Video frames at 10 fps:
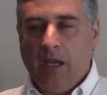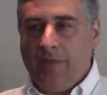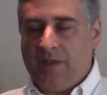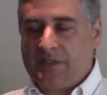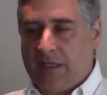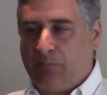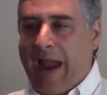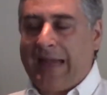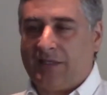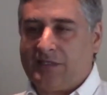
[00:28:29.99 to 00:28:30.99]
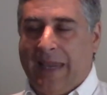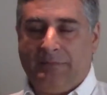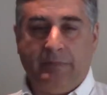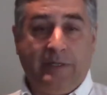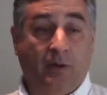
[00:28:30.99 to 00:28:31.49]
And this practice came
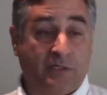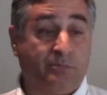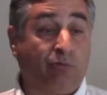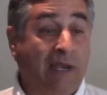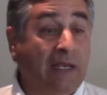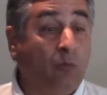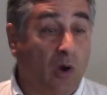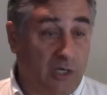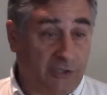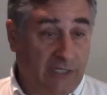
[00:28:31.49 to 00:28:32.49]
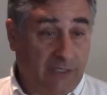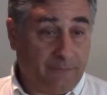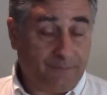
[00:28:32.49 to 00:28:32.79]
to be known as brainwashing.